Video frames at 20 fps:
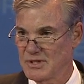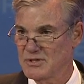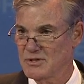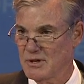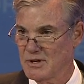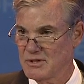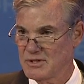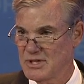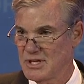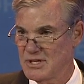
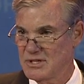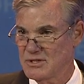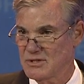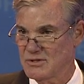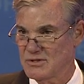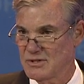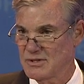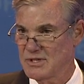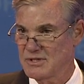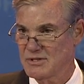These are our
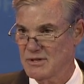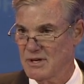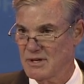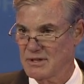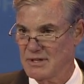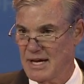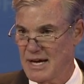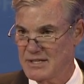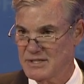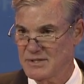teachers and these are
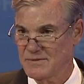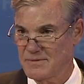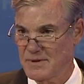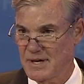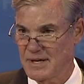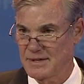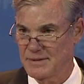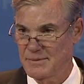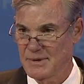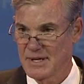our
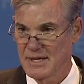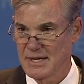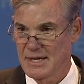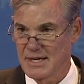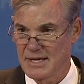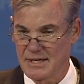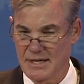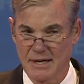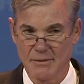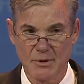classified.
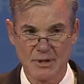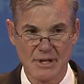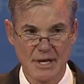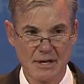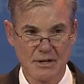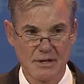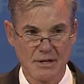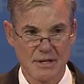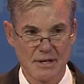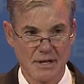And I would
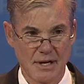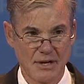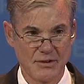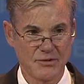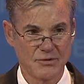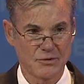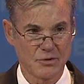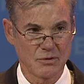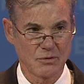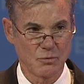like
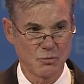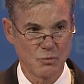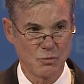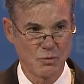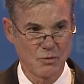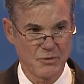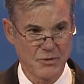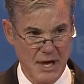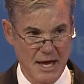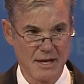us to
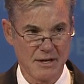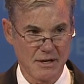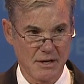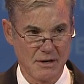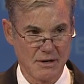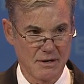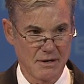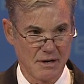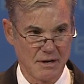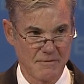thank
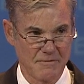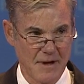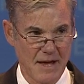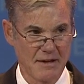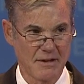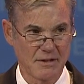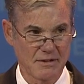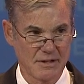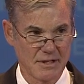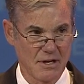our
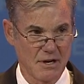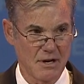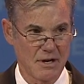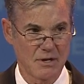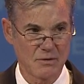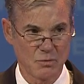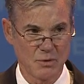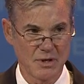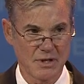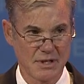valiantly
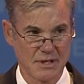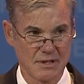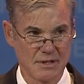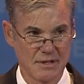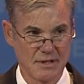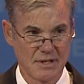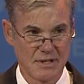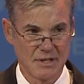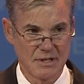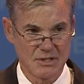
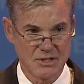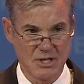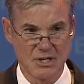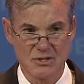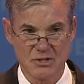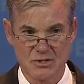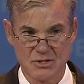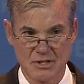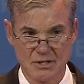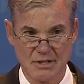hardworking
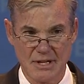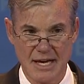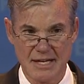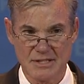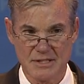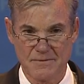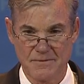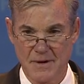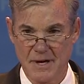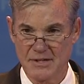teachers and
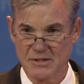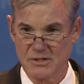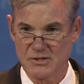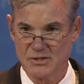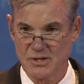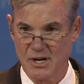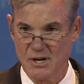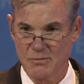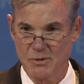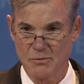classified to
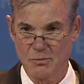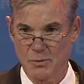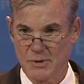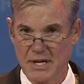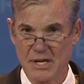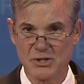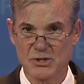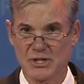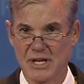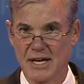start with.
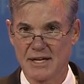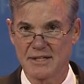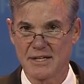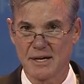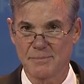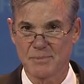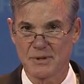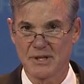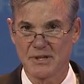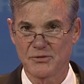Would they
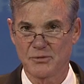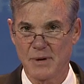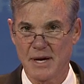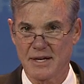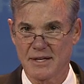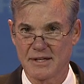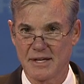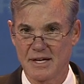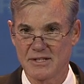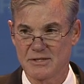stand up and let's
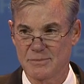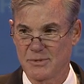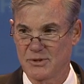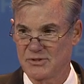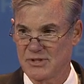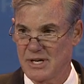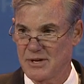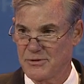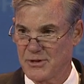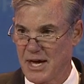recognize them
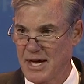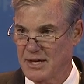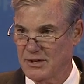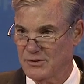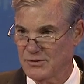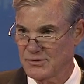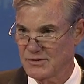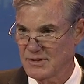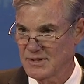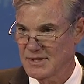and say
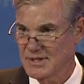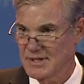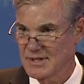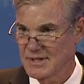thanks.